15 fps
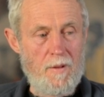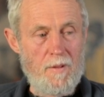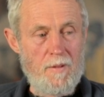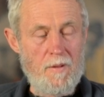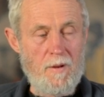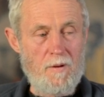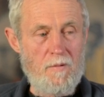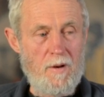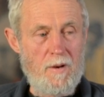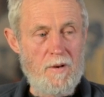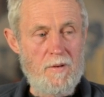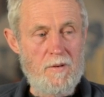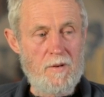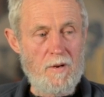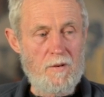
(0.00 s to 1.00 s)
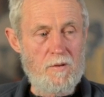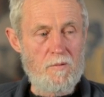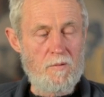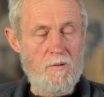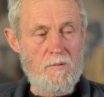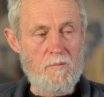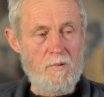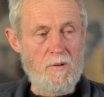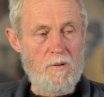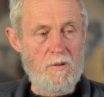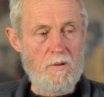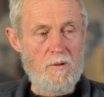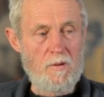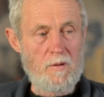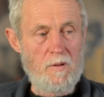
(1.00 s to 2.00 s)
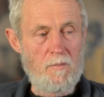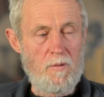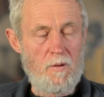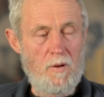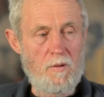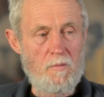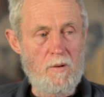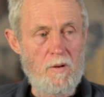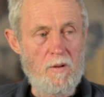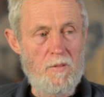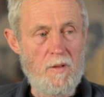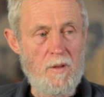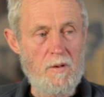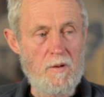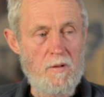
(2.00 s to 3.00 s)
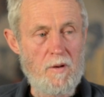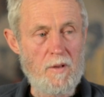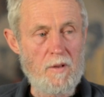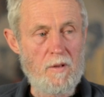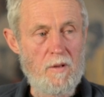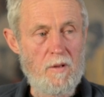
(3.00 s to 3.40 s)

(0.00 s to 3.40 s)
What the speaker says: they created extraordinary communities. When you think like